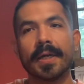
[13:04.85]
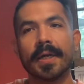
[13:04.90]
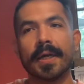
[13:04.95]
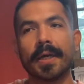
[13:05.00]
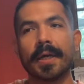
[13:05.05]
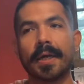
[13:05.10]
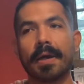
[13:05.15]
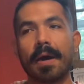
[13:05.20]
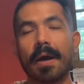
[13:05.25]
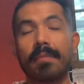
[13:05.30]

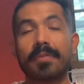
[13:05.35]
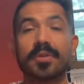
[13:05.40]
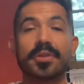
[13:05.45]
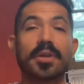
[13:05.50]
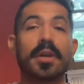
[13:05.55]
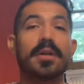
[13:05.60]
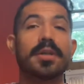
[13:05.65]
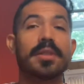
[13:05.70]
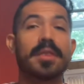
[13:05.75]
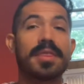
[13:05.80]
I'm
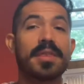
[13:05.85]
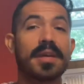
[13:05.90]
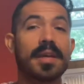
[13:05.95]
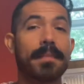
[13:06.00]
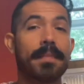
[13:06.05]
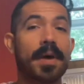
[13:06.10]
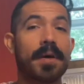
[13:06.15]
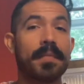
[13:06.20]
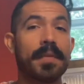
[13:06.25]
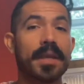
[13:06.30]
starting to think
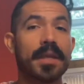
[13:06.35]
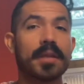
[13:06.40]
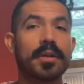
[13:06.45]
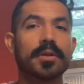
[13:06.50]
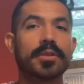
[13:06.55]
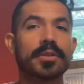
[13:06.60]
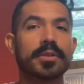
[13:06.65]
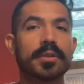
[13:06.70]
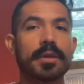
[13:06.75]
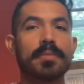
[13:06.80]
about making
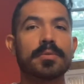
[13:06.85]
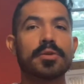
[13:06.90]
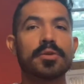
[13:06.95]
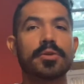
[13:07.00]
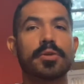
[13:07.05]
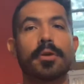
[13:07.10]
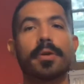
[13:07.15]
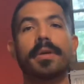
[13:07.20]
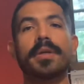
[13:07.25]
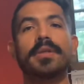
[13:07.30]
also some
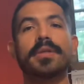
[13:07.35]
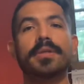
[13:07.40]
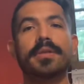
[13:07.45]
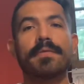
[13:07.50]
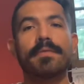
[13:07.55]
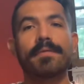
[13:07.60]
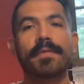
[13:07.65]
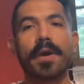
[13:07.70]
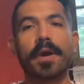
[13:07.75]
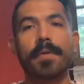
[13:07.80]
tutorials
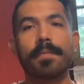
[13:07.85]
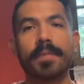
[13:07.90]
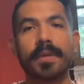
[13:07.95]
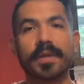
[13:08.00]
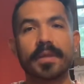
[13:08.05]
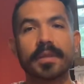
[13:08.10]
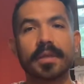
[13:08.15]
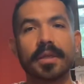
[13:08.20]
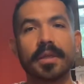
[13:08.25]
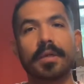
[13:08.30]
on fire
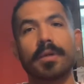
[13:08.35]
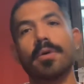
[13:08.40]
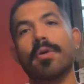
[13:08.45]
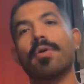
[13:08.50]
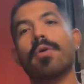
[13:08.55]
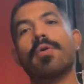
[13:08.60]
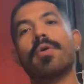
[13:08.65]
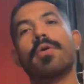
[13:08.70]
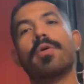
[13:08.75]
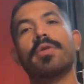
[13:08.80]
building
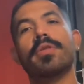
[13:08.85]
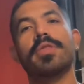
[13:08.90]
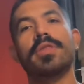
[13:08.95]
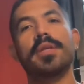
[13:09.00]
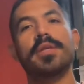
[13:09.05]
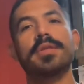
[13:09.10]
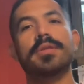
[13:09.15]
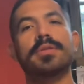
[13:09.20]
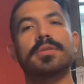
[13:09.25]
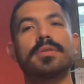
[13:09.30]
or
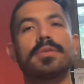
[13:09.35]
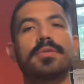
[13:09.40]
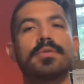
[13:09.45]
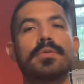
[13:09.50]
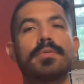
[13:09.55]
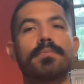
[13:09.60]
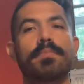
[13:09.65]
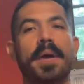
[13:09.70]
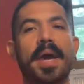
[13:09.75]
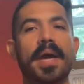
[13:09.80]
things
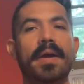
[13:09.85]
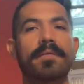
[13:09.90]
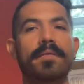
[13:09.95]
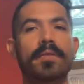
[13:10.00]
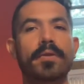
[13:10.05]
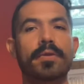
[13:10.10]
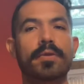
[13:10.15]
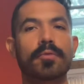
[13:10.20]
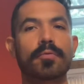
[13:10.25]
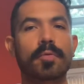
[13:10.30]
to pack
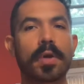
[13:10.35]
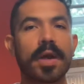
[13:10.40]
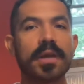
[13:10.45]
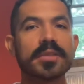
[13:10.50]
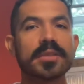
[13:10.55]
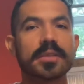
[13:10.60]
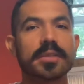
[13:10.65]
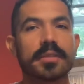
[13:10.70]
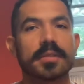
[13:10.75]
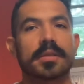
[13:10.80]
for your
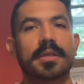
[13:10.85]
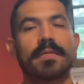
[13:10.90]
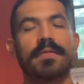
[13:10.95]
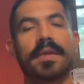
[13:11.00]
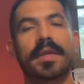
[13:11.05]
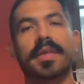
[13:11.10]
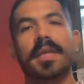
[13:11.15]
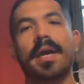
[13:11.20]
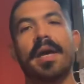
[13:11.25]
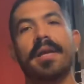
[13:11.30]
runs and stuff
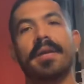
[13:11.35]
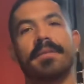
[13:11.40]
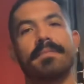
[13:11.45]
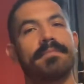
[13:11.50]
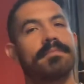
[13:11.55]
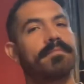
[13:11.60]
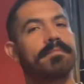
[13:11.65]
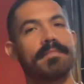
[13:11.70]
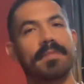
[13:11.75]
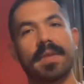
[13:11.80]
like that.